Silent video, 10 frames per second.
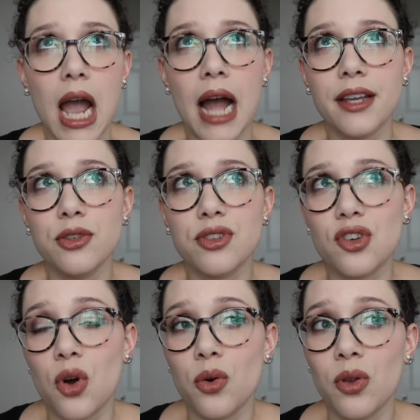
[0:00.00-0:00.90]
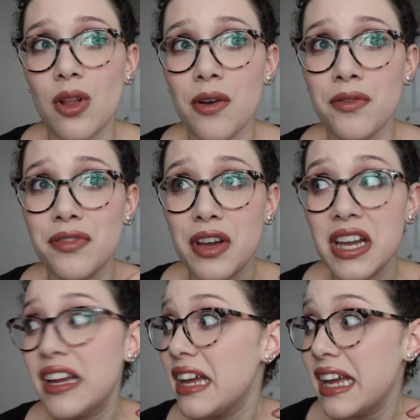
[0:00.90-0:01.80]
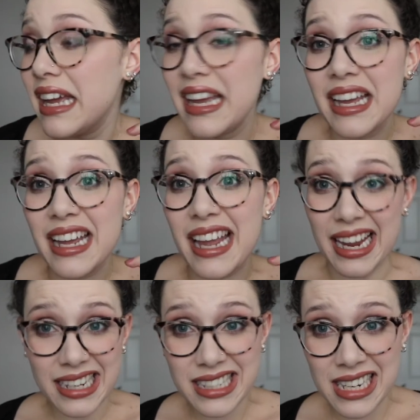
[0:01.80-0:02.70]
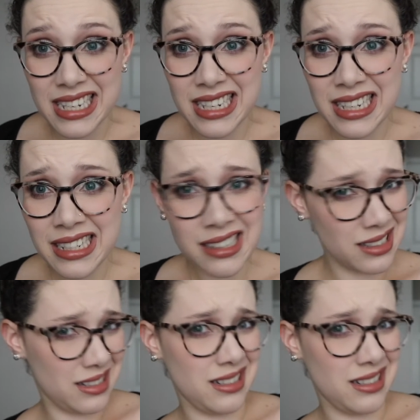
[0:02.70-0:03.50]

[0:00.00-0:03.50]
I used a total of 18